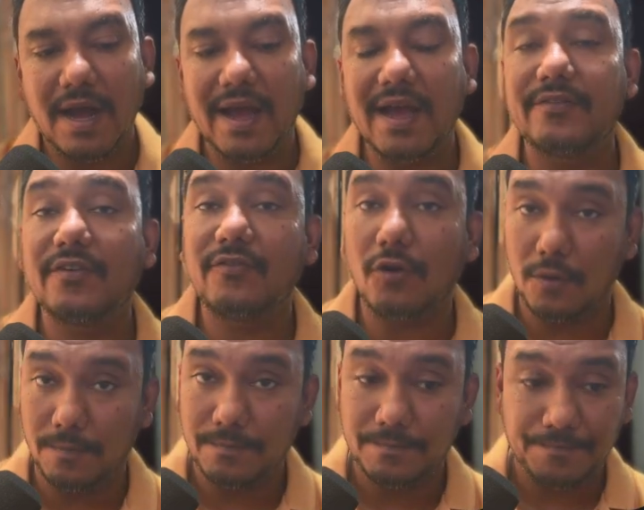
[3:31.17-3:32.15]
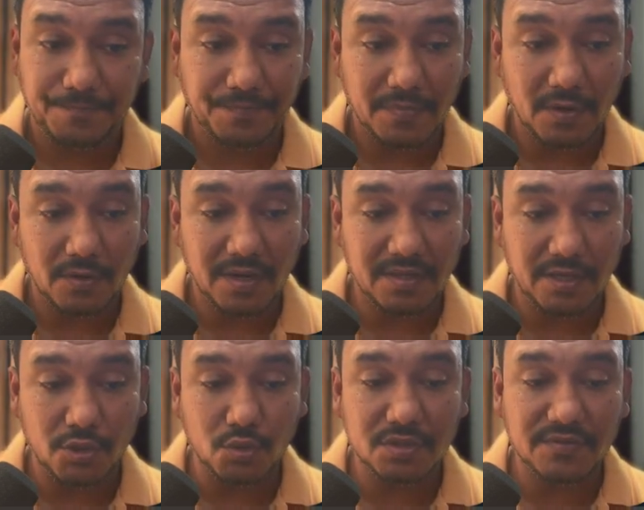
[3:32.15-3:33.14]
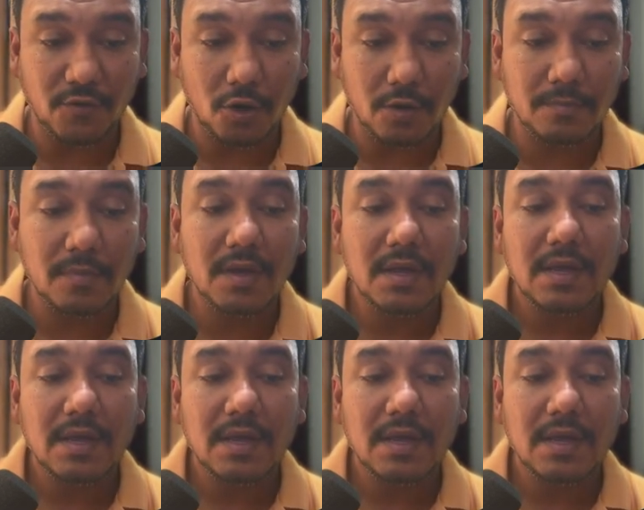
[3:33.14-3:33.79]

I have a form, okay, the use form,